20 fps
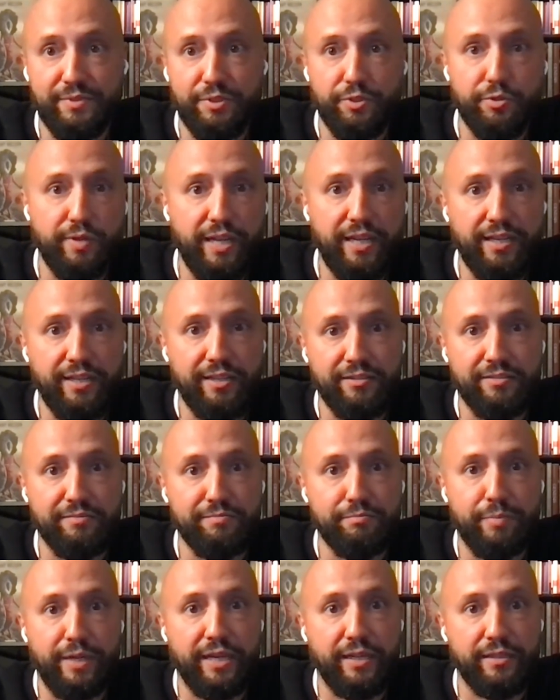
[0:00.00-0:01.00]

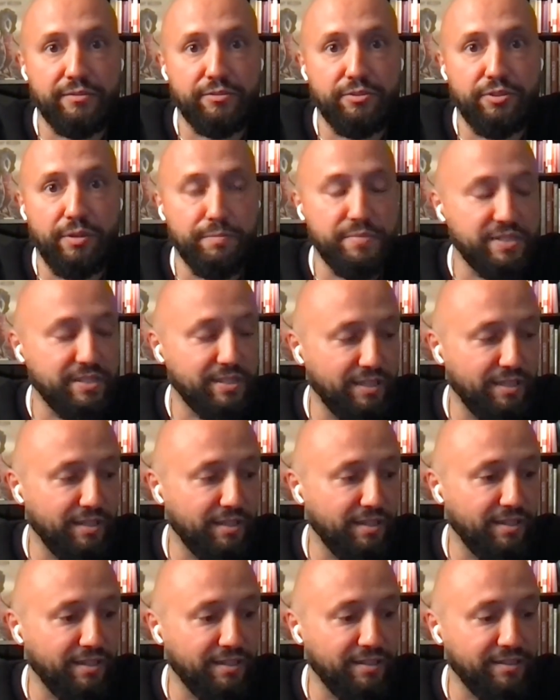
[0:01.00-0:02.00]
creating backdrops
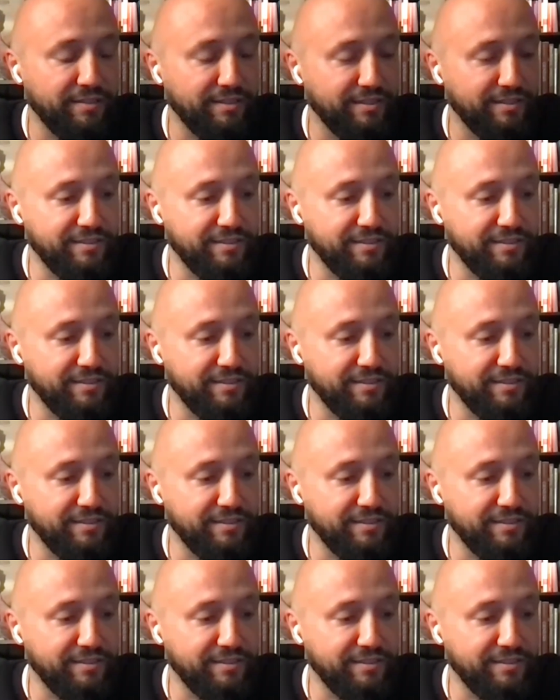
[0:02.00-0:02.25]
in